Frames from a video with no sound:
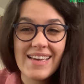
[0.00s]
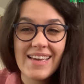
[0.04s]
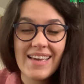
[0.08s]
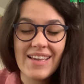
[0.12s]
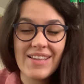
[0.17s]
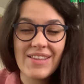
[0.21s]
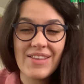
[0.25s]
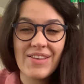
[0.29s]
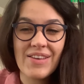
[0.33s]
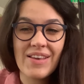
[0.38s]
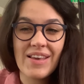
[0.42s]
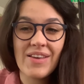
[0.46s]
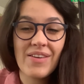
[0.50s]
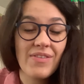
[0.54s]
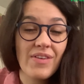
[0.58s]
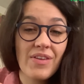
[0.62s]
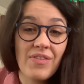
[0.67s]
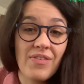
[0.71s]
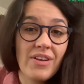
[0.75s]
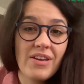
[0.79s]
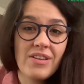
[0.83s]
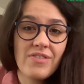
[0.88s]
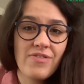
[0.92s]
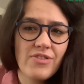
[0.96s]

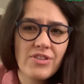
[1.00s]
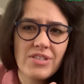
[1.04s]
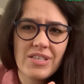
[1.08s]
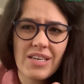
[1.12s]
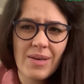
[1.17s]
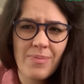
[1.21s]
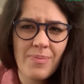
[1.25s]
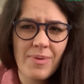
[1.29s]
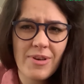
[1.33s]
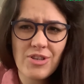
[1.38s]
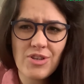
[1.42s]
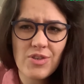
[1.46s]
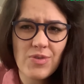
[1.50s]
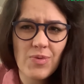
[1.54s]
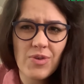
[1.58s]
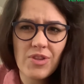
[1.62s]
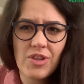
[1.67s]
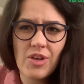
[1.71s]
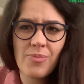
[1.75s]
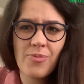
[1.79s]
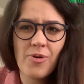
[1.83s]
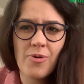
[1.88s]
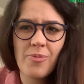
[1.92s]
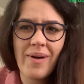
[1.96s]
Even if you take pictures with
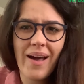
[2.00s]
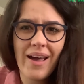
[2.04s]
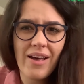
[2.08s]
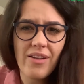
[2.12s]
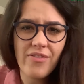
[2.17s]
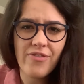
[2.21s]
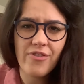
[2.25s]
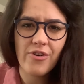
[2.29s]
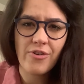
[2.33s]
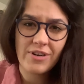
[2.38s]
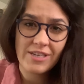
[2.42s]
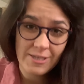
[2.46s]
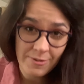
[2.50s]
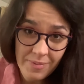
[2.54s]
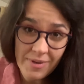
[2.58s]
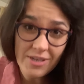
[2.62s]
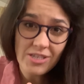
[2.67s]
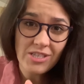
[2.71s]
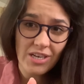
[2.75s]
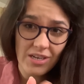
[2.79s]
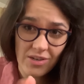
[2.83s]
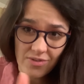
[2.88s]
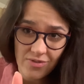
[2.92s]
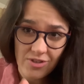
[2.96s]
your mobile phone,
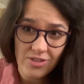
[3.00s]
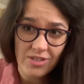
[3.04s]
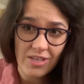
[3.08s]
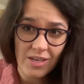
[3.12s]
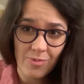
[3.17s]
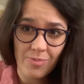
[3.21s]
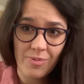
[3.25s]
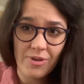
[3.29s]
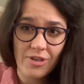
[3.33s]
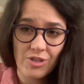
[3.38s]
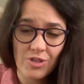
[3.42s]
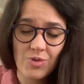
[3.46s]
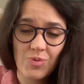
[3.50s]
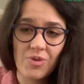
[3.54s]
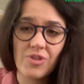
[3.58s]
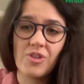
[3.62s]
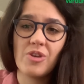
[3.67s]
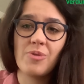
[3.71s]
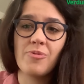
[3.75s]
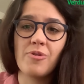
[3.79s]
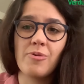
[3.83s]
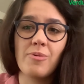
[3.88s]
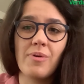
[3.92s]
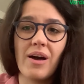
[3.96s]
especially if you take pictures with
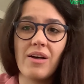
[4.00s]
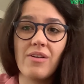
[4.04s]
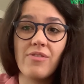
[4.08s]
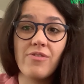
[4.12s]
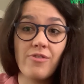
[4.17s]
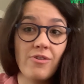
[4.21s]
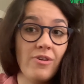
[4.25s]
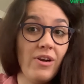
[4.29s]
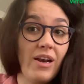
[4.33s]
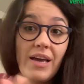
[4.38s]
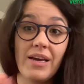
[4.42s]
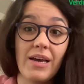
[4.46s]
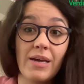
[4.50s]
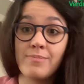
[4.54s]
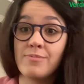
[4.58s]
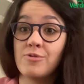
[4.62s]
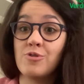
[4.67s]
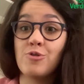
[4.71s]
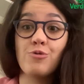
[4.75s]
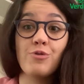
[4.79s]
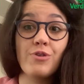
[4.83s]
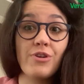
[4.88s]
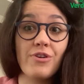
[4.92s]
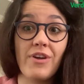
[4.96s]
your mobile phone, like I'm
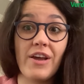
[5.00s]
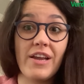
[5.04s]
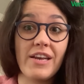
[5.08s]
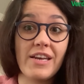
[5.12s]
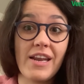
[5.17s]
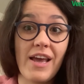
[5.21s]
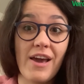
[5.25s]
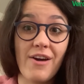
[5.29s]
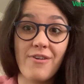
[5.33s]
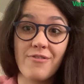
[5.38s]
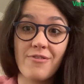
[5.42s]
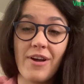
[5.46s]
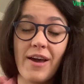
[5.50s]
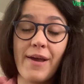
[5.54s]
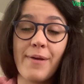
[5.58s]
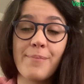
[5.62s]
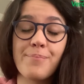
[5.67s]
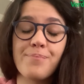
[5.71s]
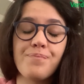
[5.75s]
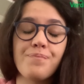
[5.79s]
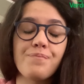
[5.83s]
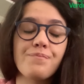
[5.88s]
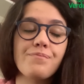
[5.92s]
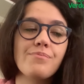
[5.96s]
doing right now, right?
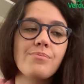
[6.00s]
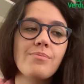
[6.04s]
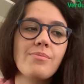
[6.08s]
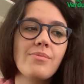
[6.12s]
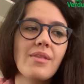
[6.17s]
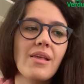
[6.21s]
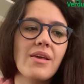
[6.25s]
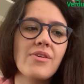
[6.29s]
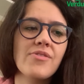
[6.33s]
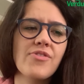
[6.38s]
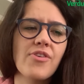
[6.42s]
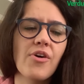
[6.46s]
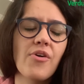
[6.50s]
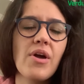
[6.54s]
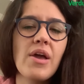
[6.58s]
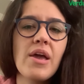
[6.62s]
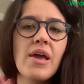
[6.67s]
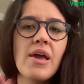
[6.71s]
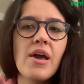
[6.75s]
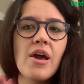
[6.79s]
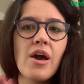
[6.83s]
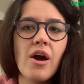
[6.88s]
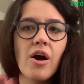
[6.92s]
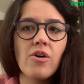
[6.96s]
So
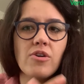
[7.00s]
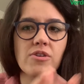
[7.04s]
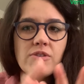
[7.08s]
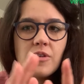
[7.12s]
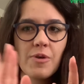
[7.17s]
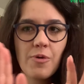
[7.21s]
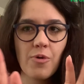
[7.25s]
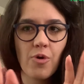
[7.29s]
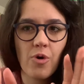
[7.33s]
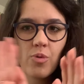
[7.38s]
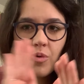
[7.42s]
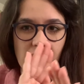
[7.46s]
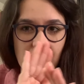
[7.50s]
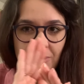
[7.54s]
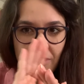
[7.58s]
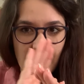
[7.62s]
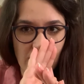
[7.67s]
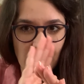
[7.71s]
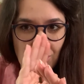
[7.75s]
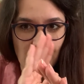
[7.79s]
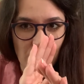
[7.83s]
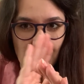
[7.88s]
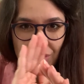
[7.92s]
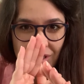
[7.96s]
always
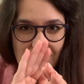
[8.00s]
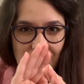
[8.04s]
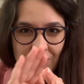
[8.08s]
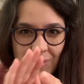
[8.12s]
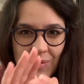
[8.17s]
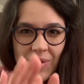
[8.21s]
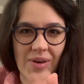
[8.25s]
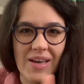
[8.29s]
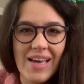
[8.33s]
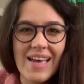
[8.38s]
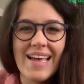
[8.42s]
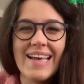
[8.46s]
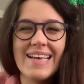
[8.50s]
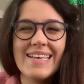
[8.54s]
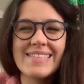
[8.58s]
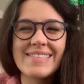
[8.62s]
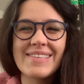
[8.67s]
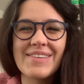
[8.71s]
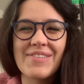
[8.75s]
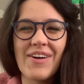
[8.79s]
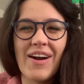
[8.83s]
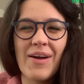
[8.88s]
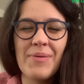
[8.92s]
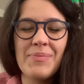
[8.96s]
make sure to
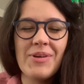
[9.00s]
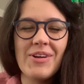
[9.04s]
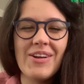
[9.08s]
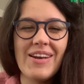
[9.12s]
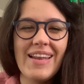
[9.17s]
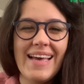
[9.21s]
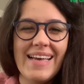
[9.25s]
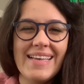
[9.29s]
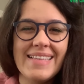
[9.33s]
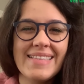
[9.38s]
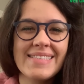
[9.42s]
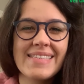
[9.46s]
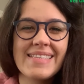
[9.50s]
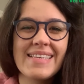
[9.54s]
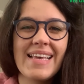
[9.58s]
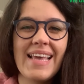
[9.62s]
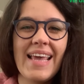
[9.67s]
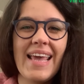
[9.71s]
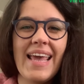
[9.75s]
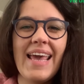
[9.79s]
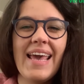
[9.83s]
scrub your lens.